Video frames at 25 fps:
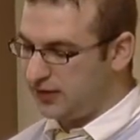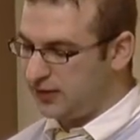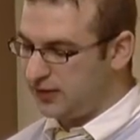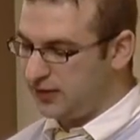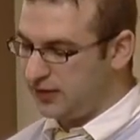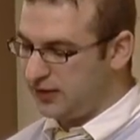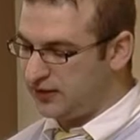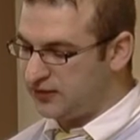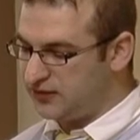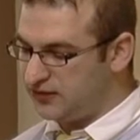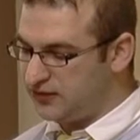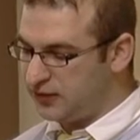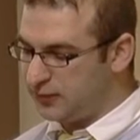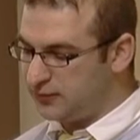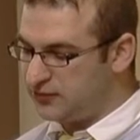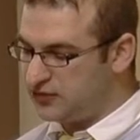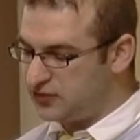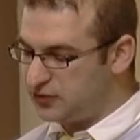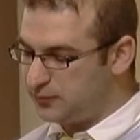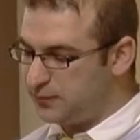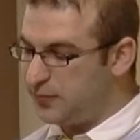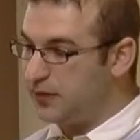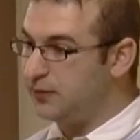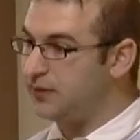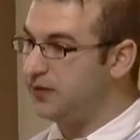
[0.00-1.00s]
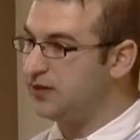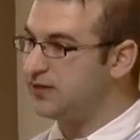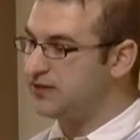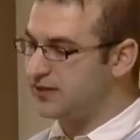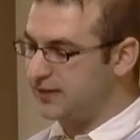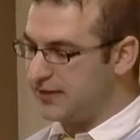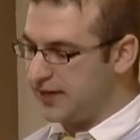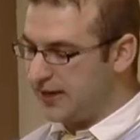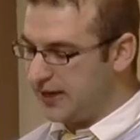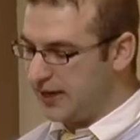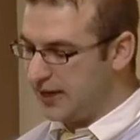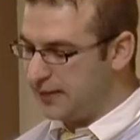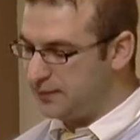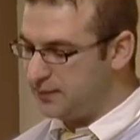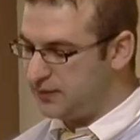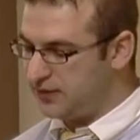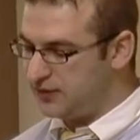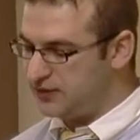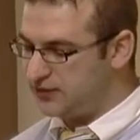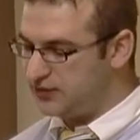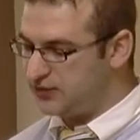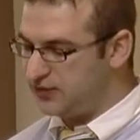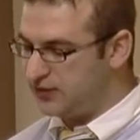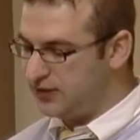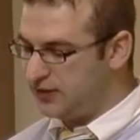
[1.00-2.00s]
and some spirits and
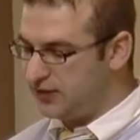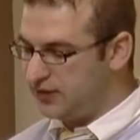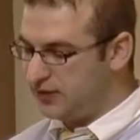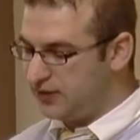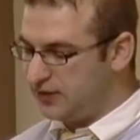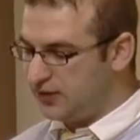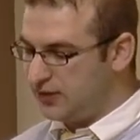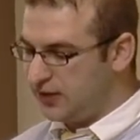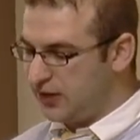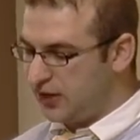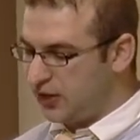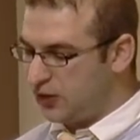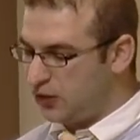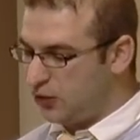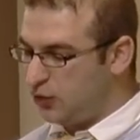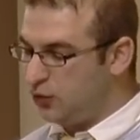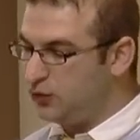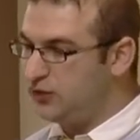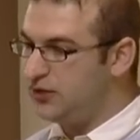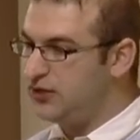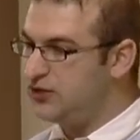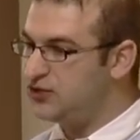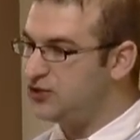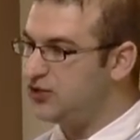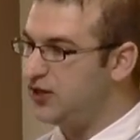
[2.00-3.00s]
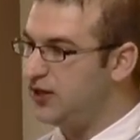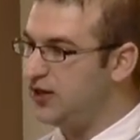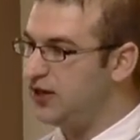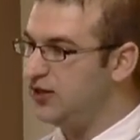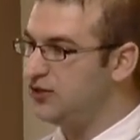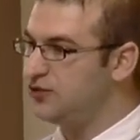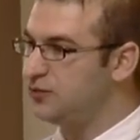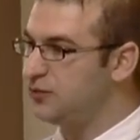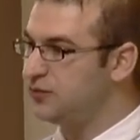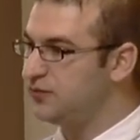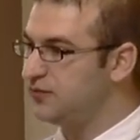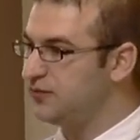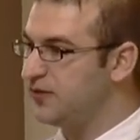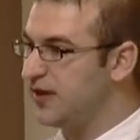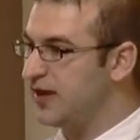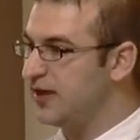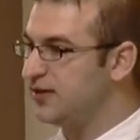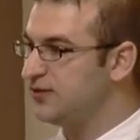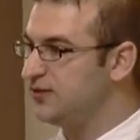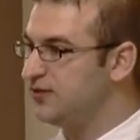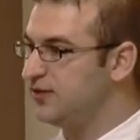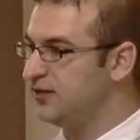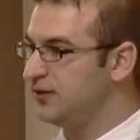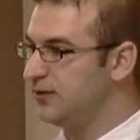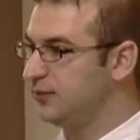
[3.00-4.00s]
habits are only changed with
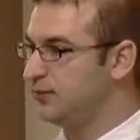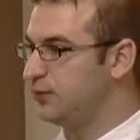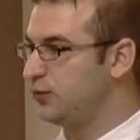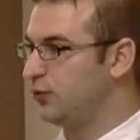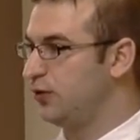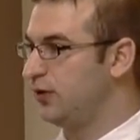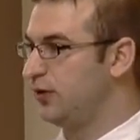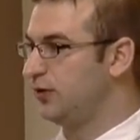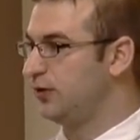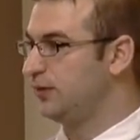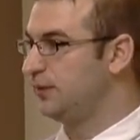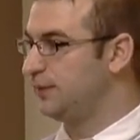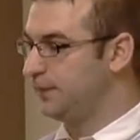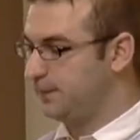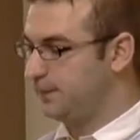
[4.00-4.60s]
fasting and prayer.